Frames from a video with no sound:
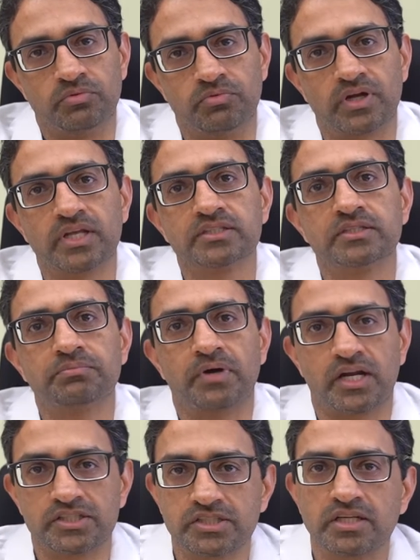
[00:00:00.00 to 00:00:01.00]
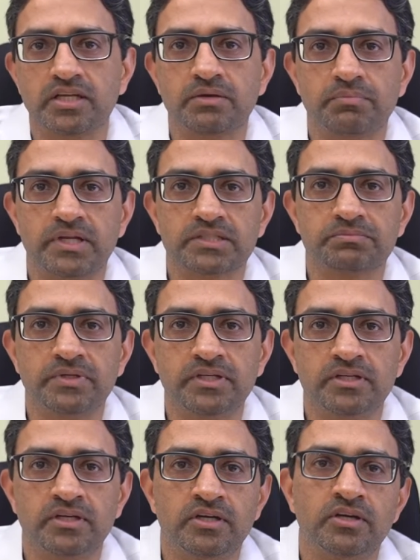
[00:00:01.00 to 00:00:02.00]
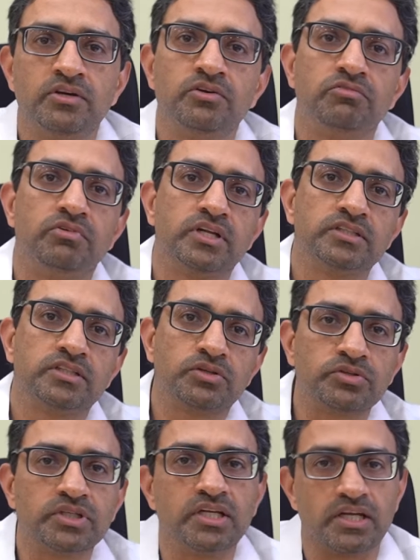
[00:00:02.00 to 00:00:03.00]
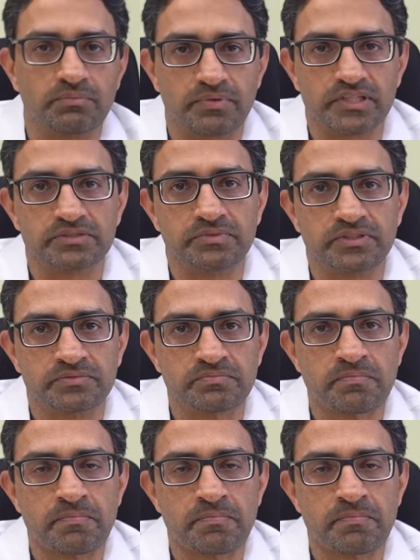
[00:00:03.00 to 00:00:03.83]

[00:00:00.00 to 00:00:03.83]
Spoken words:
One is the partial knee replacement, one is a total knee replacement.